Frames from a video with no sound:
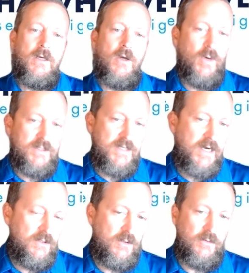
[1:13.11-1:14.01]
Now, one
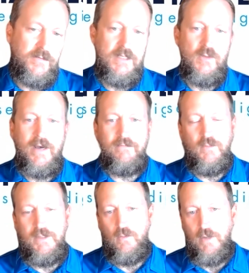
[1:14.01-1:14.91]
technical thing you have to
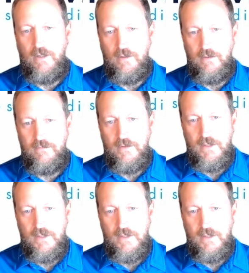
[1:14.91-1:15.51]
be aware of